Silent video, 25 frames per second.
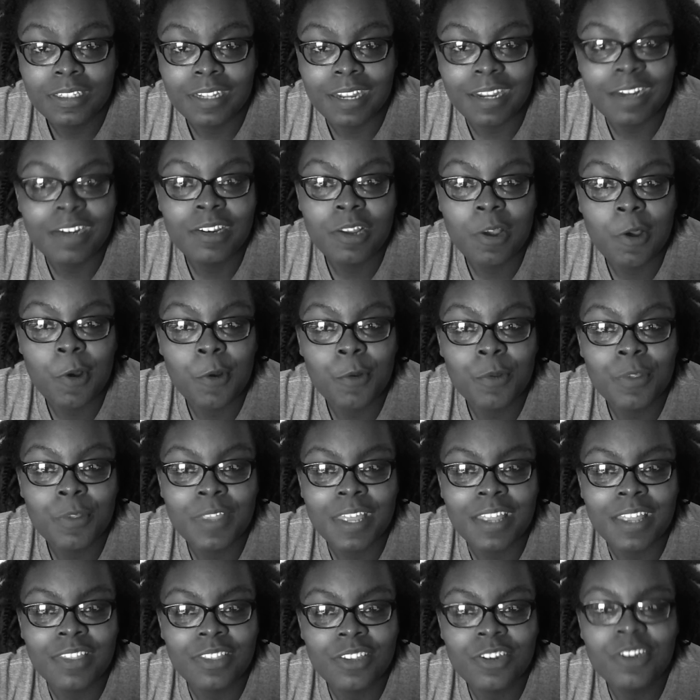I know
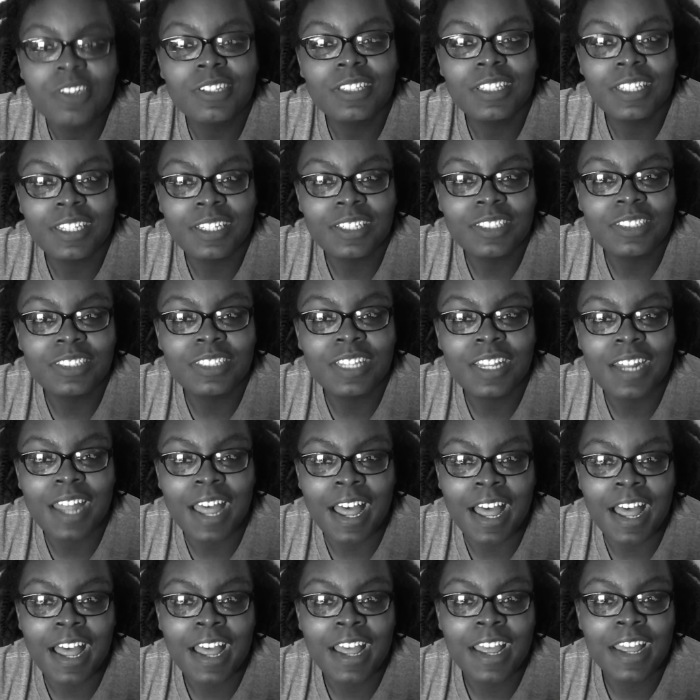that there are things that
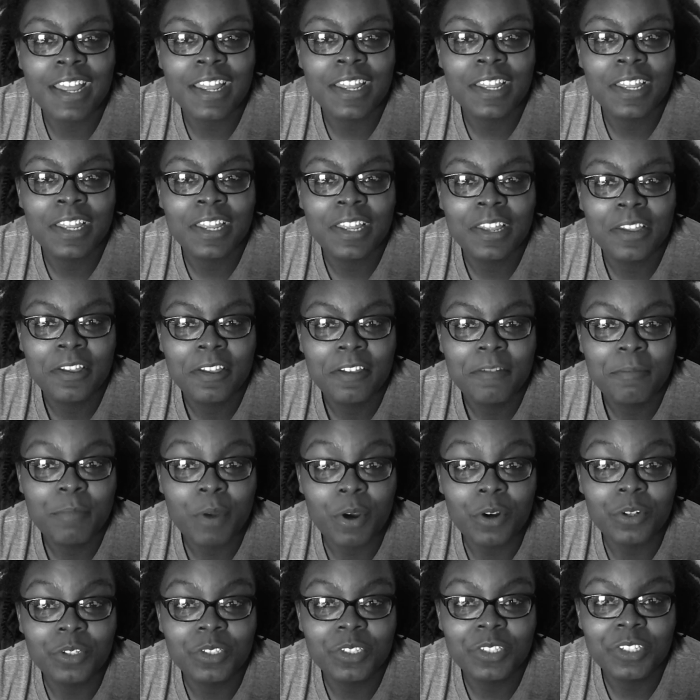I
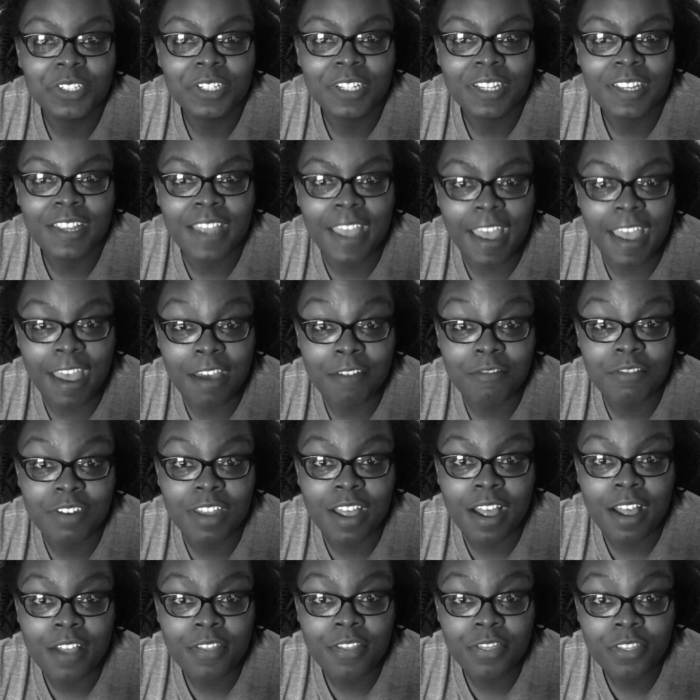personally have
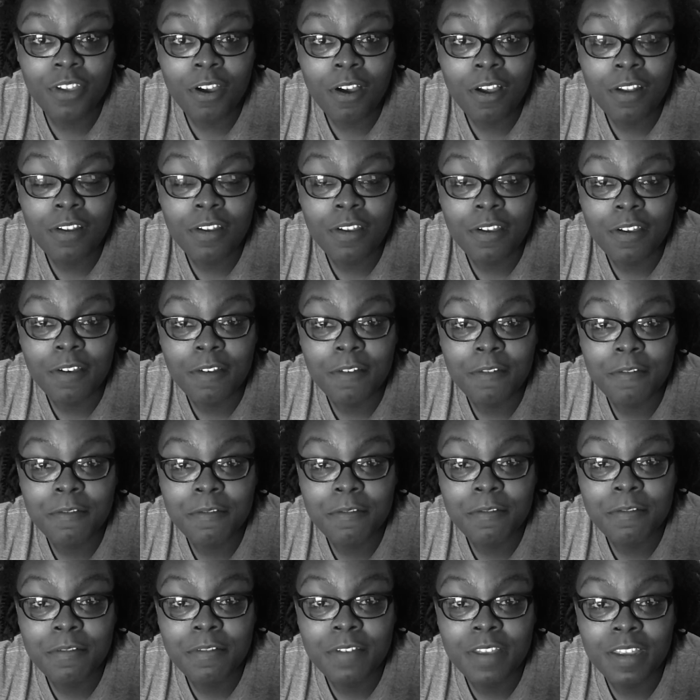not thought of,
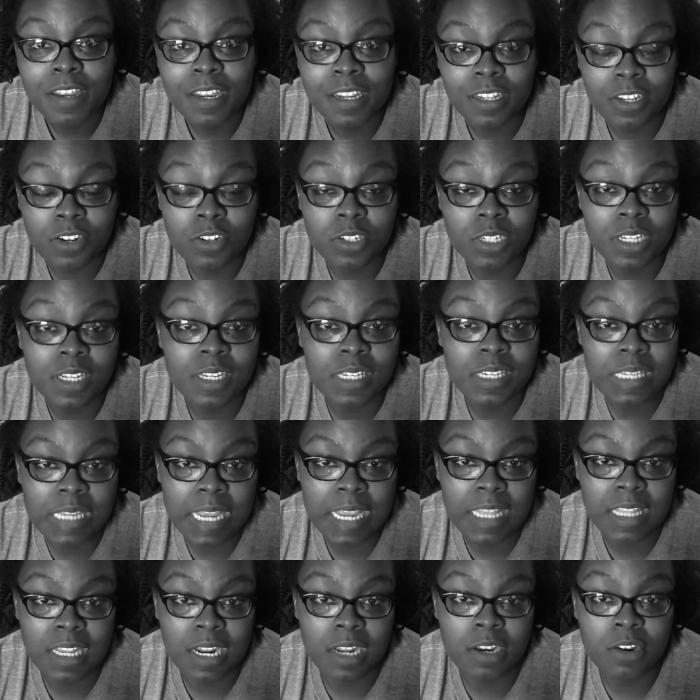and there's
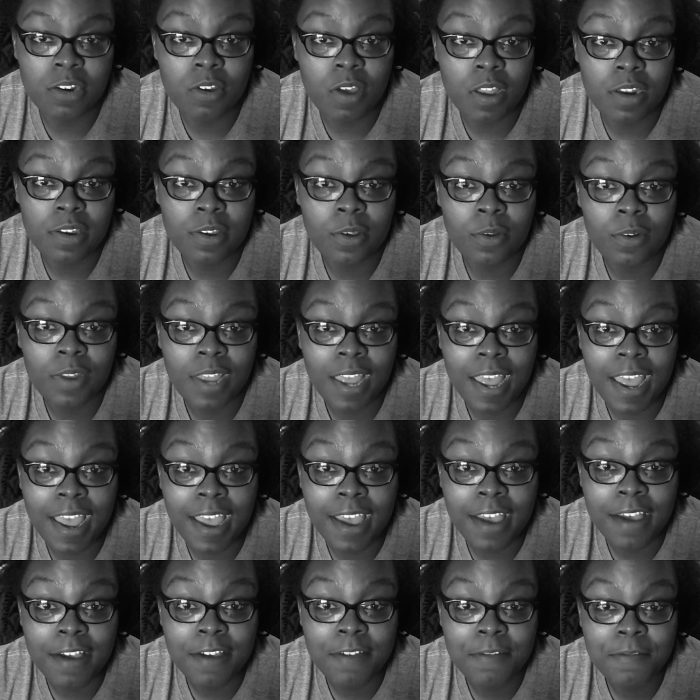insight that I know I don't
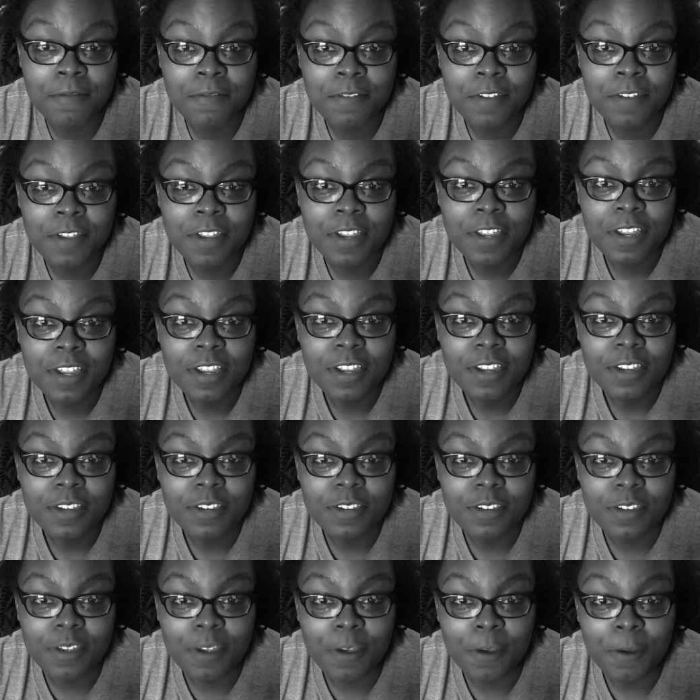have.
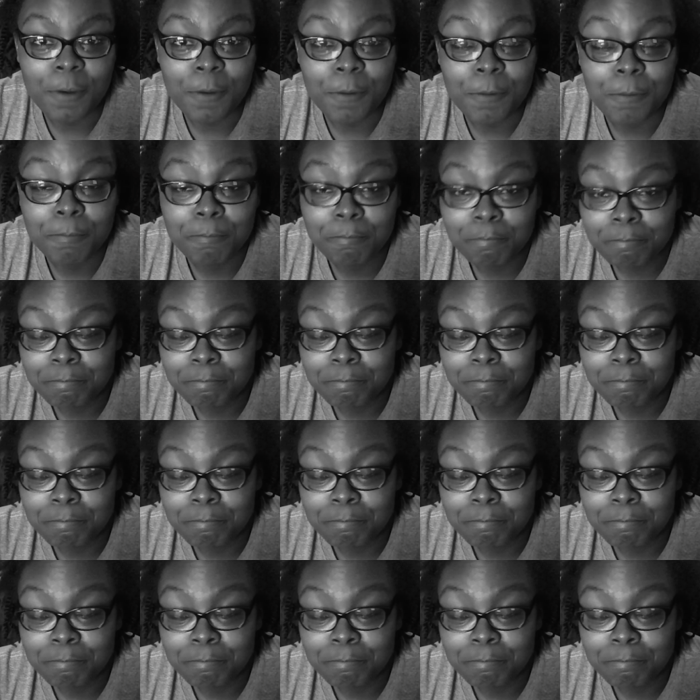So,